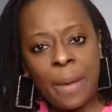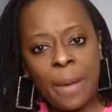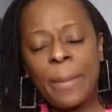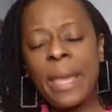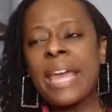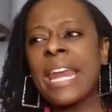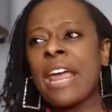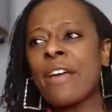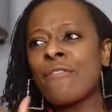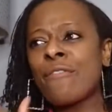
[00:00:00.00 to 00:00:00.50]
And
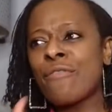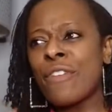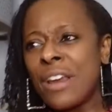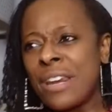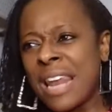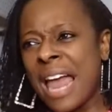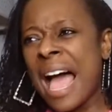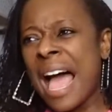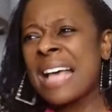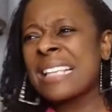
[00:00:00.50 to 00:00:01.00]
they
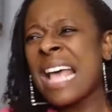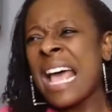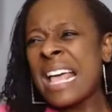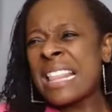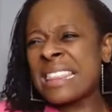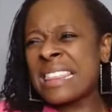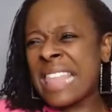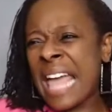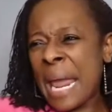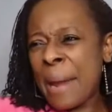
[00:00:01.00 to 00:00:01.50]
realized
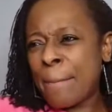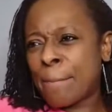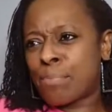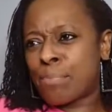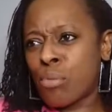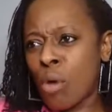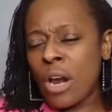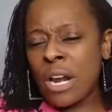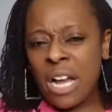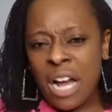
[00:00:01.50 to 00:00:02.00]
they
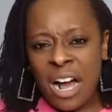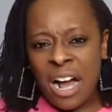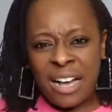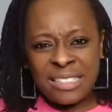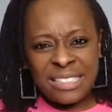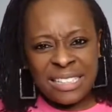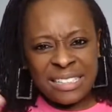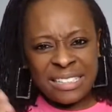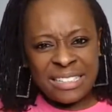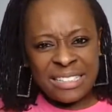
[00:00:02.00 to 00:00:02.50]
brought us
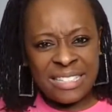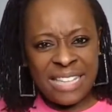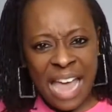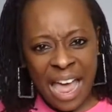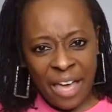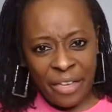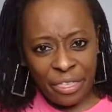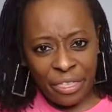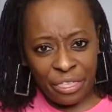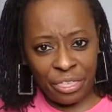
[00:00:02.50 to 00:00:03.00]
death.